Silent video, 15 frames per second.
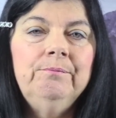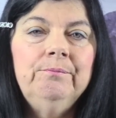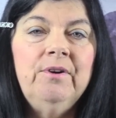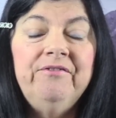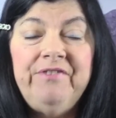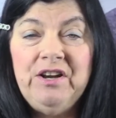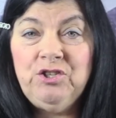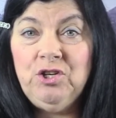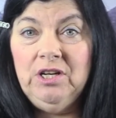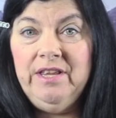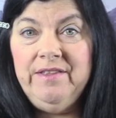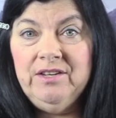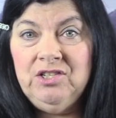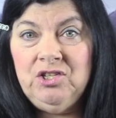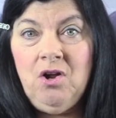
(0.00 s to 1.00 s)

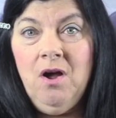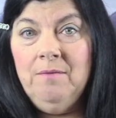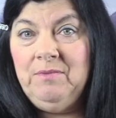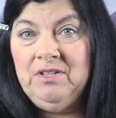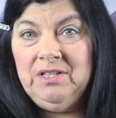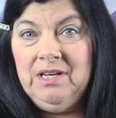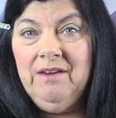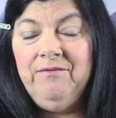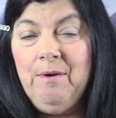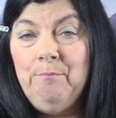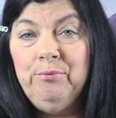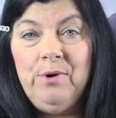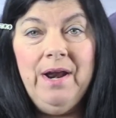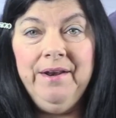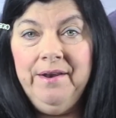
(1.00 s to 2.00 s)
professionally this time to see if I'm
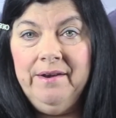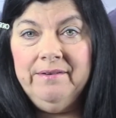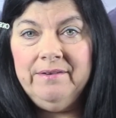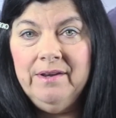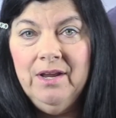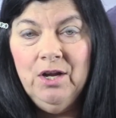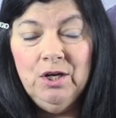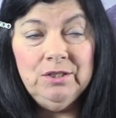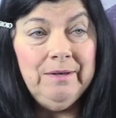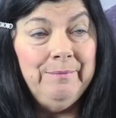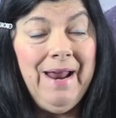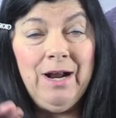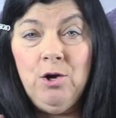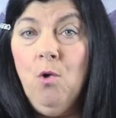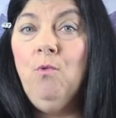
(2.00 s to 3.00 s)
pregnant because I'm
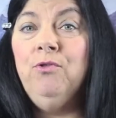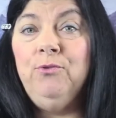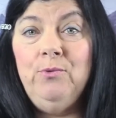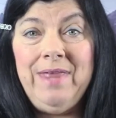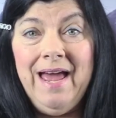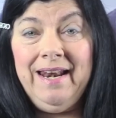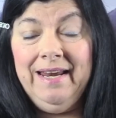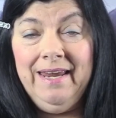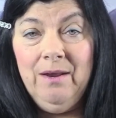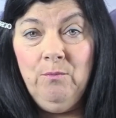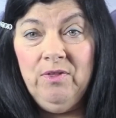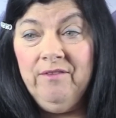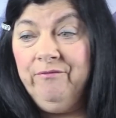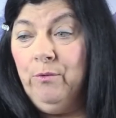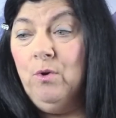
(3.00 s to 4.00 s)
not going through that again
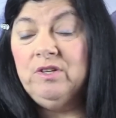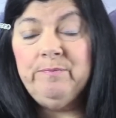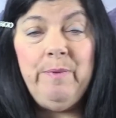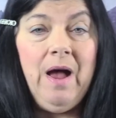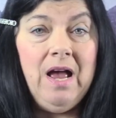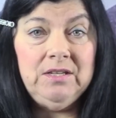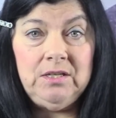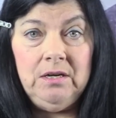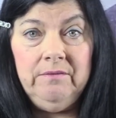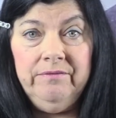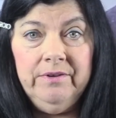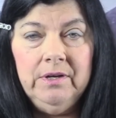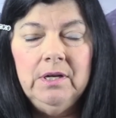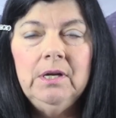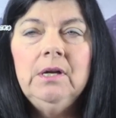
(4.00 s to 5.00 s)
with a false positive.